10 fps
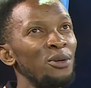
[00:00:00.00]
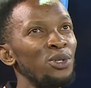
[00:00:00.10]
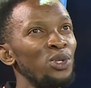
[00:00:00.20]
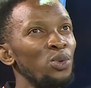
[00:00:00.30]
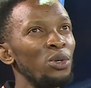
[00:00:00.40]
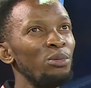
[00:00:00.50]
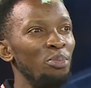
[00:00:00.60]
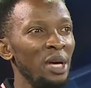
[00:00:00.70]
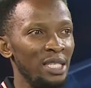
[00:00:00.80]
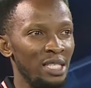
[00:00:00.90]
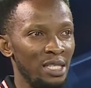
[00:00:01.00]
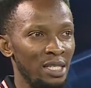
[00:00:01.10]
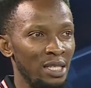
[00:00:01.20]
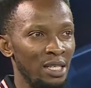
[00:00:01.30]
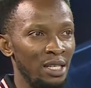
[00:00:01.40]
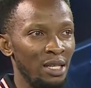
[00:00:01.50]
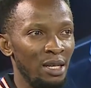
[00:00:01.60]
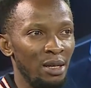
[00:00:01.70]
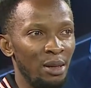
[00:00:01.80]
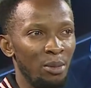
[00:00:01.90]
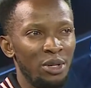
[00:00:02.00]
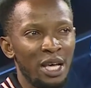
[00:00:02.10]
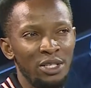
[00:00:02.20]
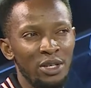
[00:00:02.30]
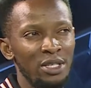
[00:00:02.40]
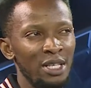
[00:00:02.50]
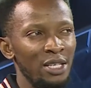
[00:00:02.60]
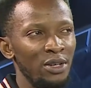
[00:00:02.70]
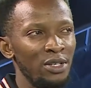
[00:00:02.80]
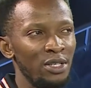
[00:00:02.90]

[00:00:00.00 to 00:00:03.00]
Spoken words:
use the word bits, but they're just baits.